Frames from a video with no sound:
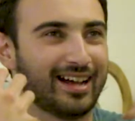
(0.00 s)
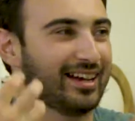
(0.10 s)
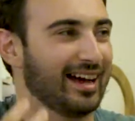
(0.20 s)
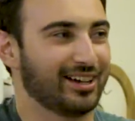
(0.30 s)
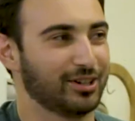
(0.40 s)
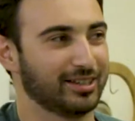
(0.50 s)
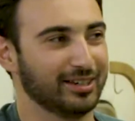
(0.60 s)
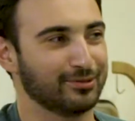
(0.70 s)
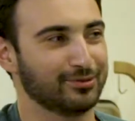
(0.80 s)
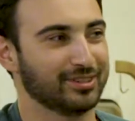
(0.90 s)
I couldn't
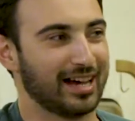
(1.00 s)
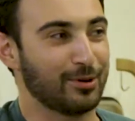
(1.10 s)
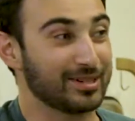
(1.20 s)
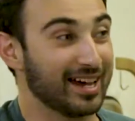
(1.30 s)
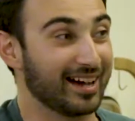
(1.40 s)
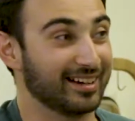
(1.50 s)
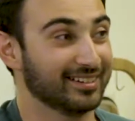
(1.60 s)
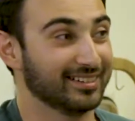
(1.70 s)
live. I would die.